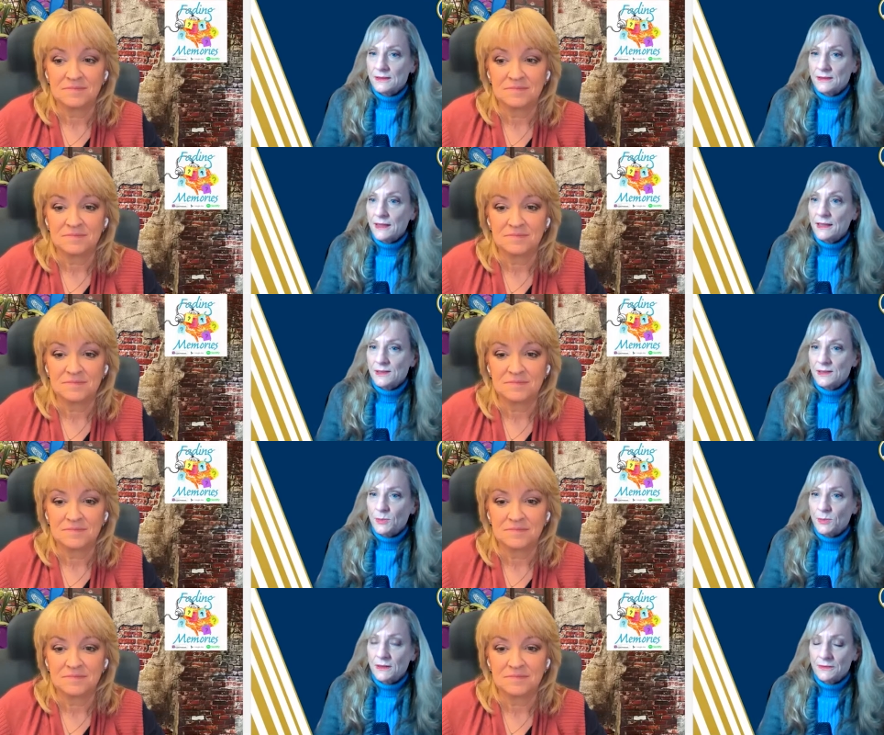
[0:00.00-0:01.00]
Speaker 1: say to
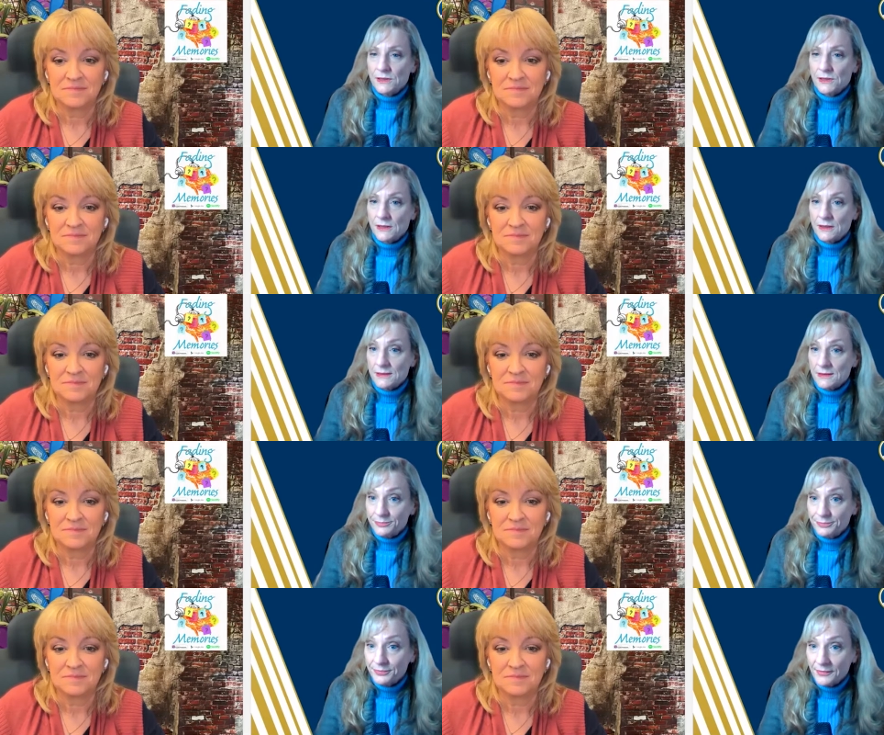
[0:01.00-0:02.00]
my beneficiaries?
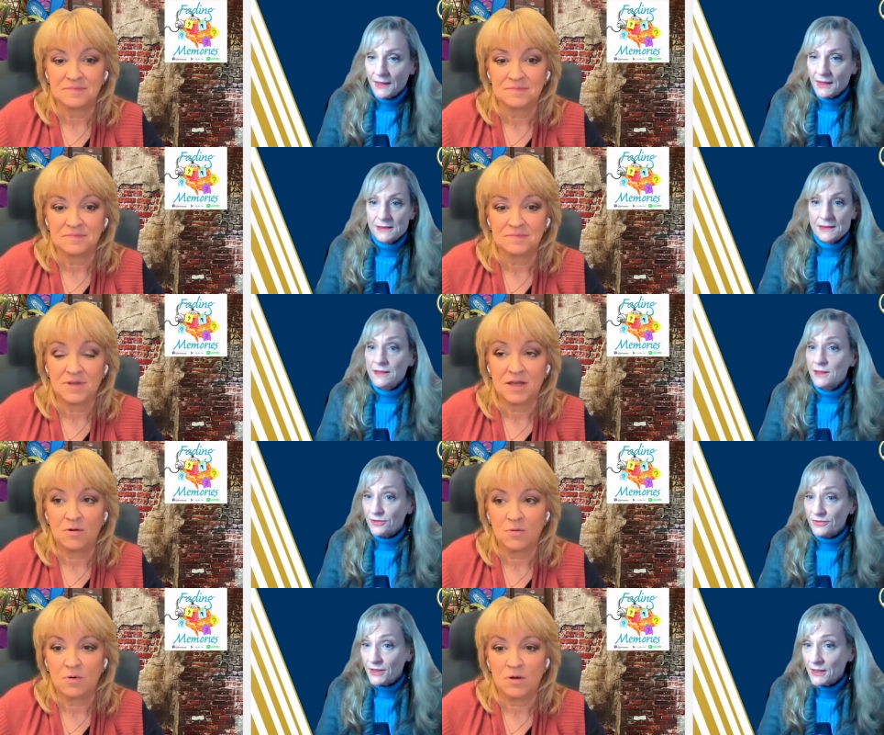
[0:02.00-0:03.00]
It's not
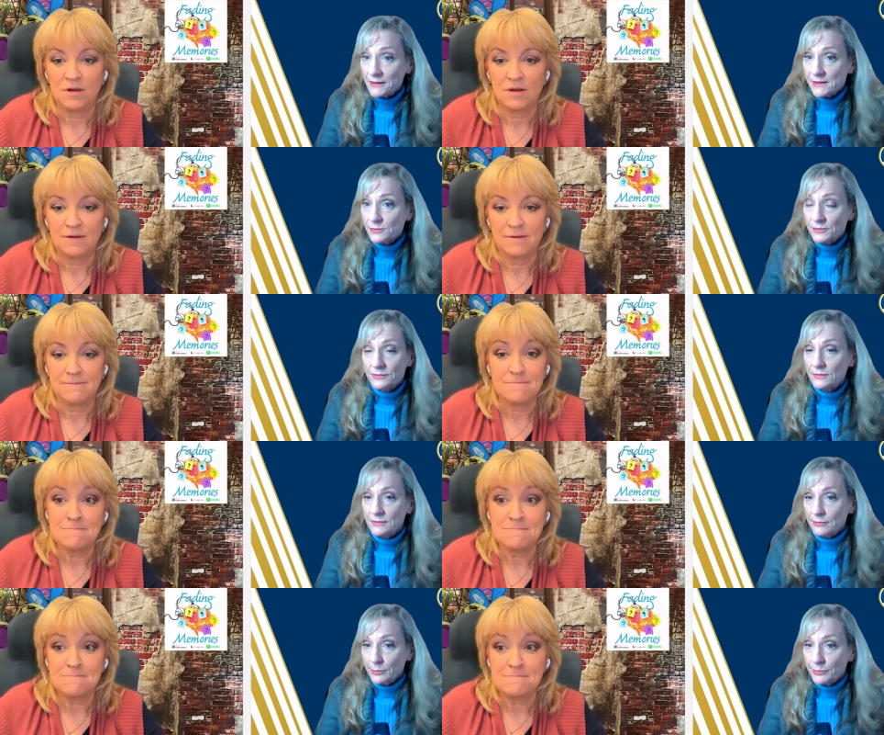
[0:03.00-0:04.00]
their fault.
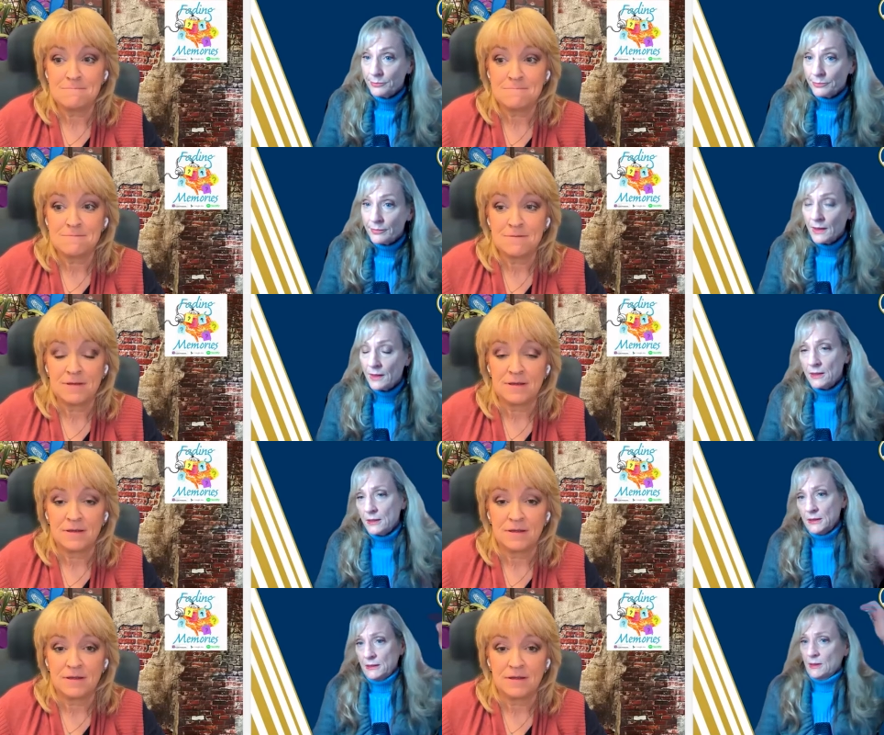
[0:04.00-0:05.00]
Mm-mm.
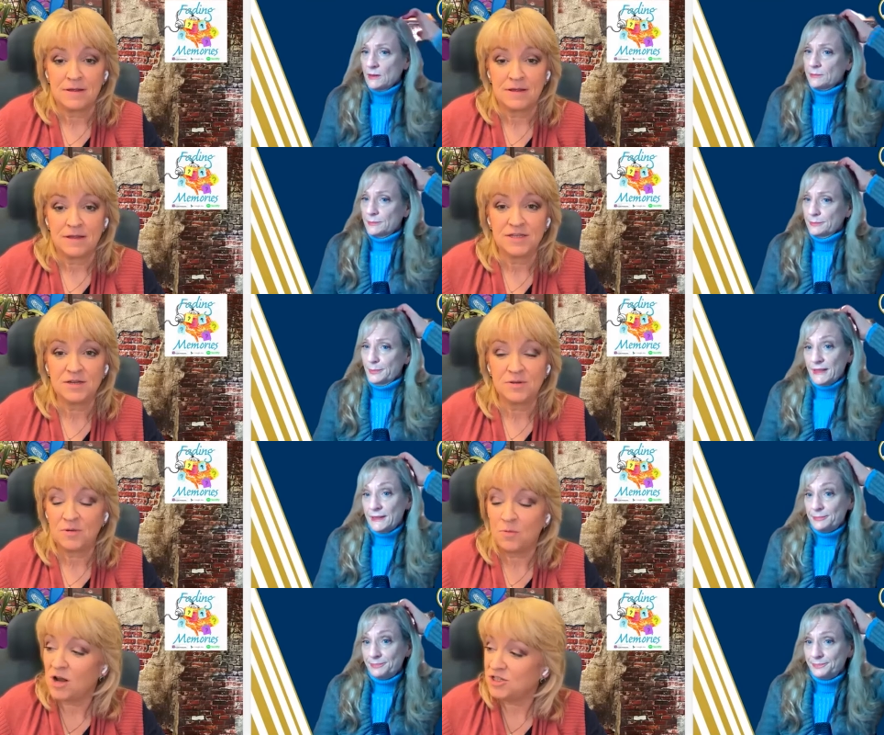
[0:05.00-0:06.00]
It's uh,
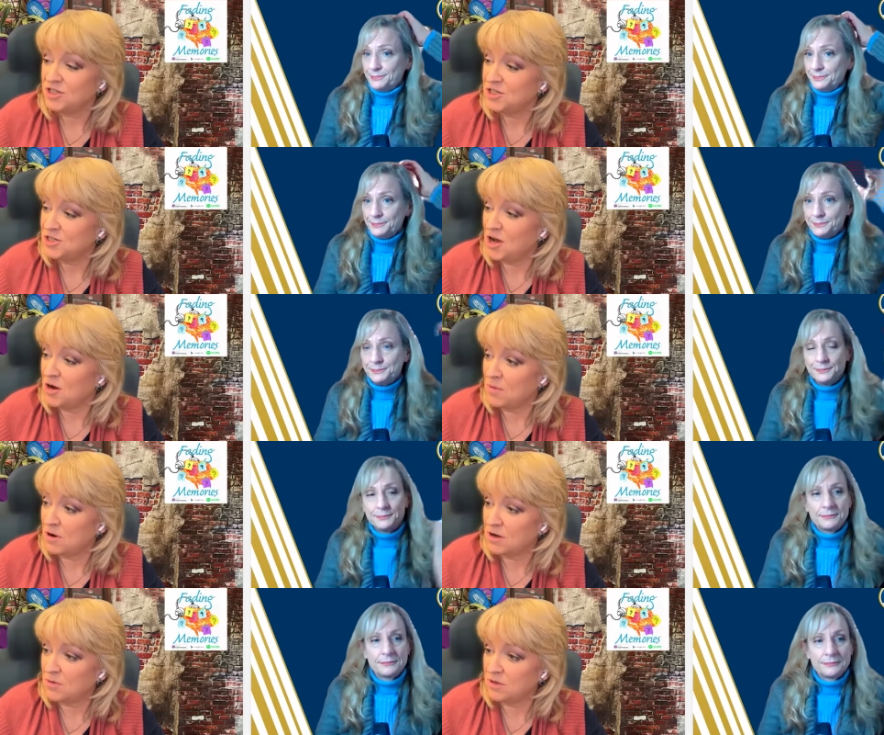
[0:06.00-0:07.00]
but, the
Speaker 2: watching the stock
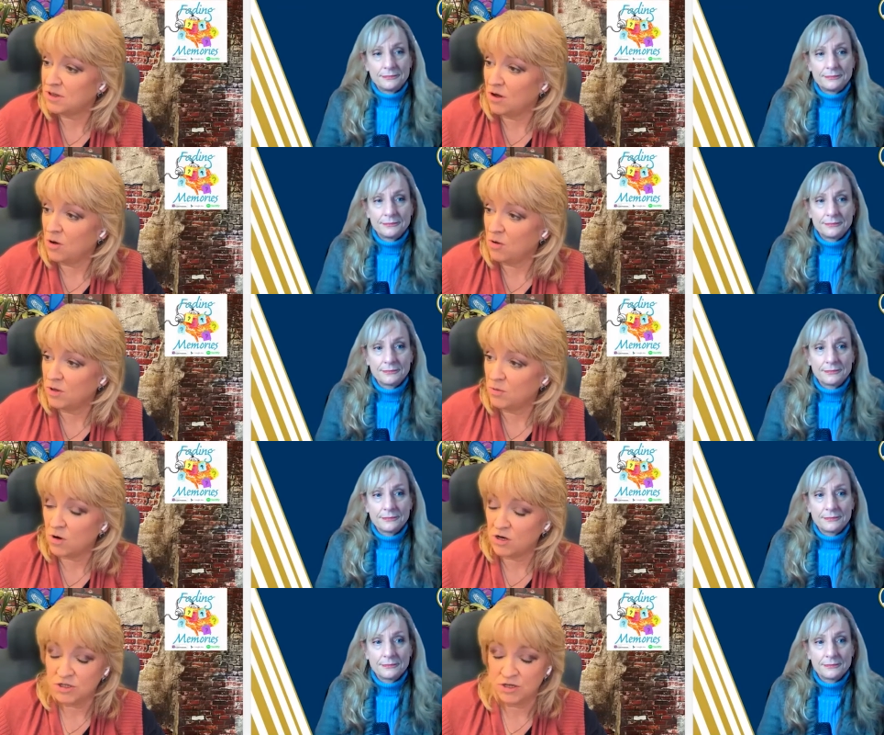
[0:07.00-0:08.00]
market with the whole
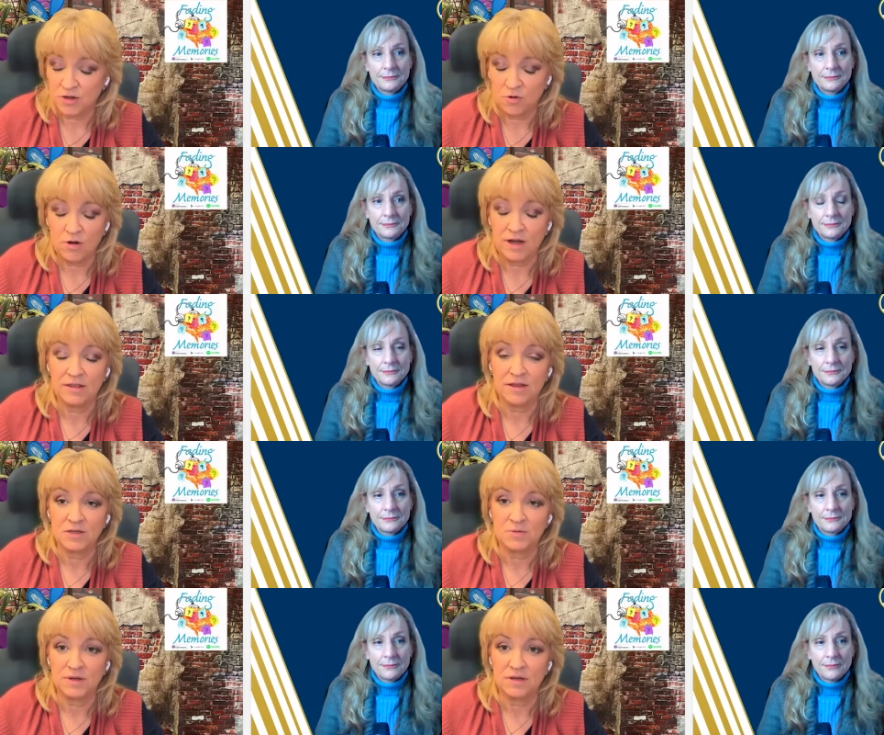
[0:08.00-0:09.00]
Russia Ukraine
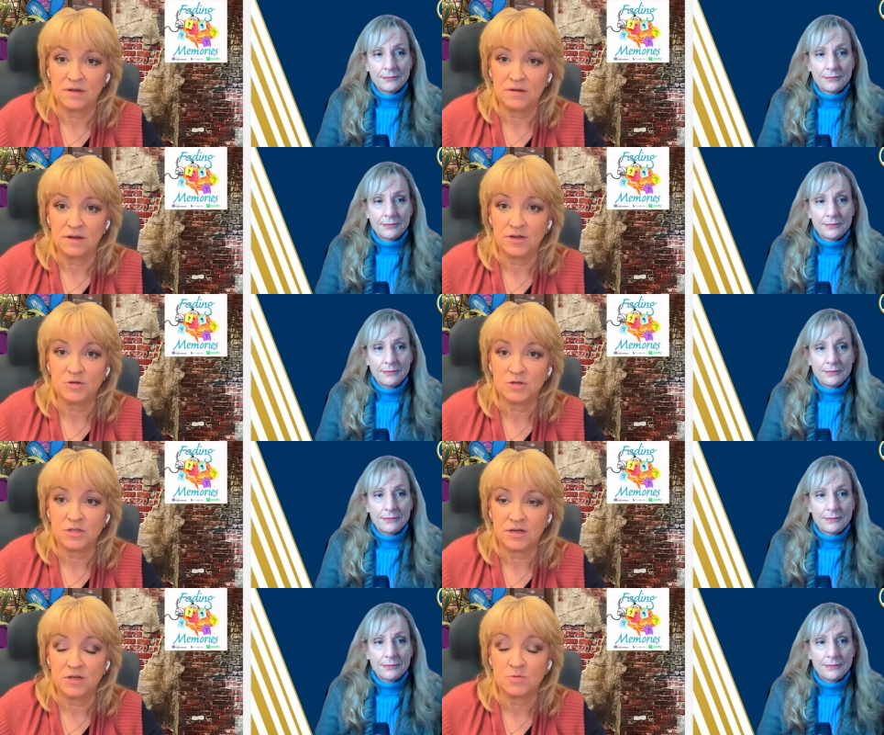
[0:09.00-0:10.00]
thing has been
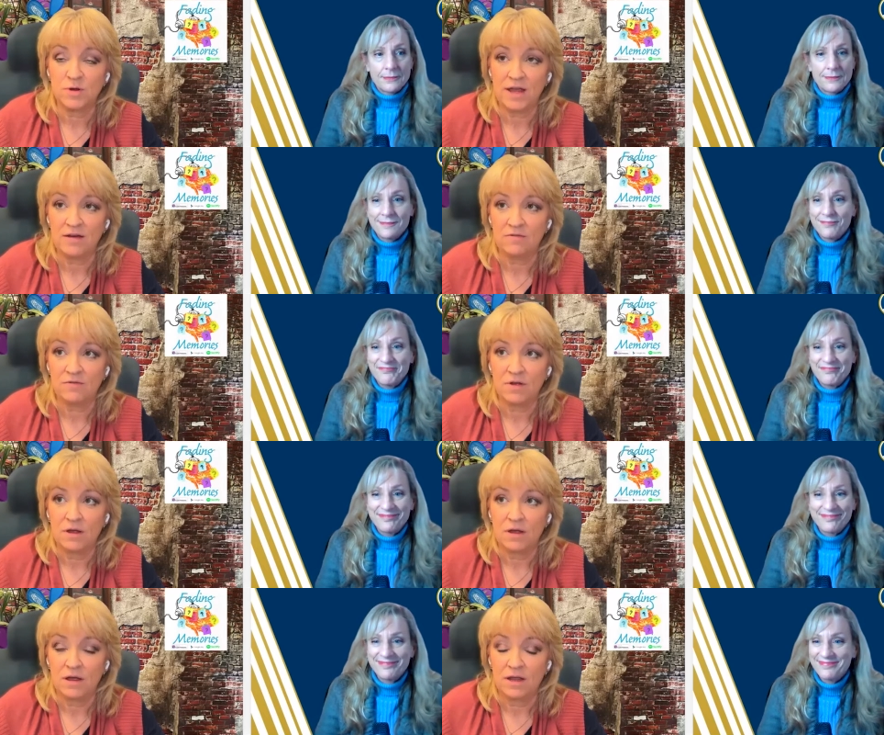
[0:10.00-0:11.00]
interesting because we have
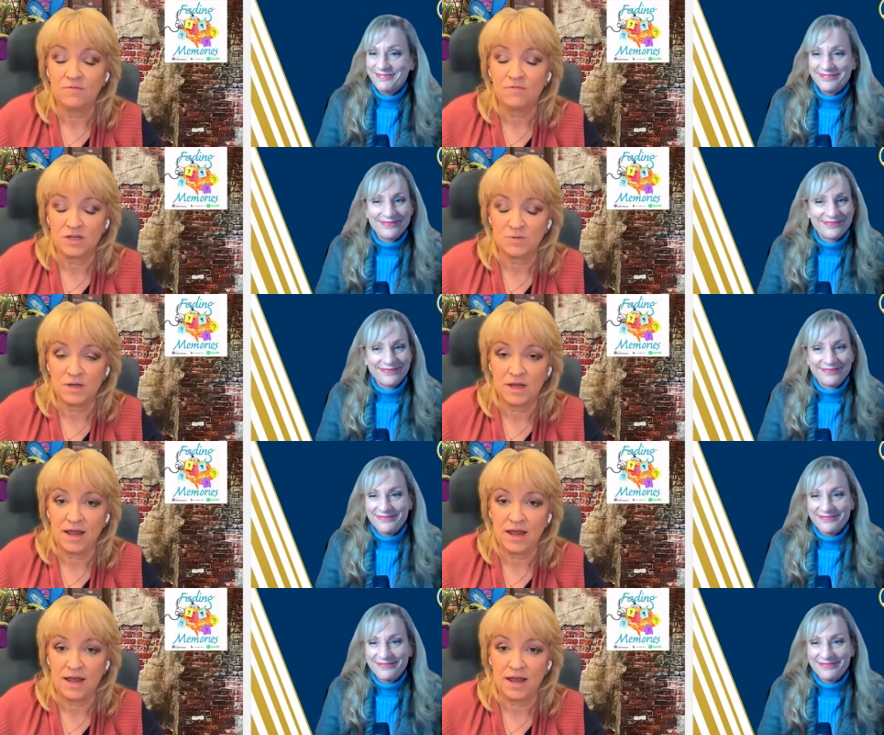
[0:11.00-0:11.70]
investment